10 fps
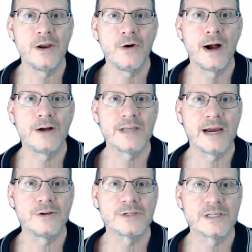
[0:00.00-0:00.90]
know how
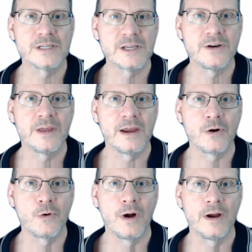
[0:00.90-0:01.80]
Dylos consider the
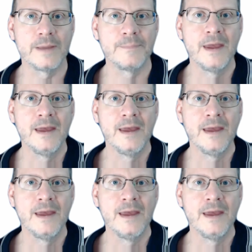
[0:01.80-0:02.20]
air quality,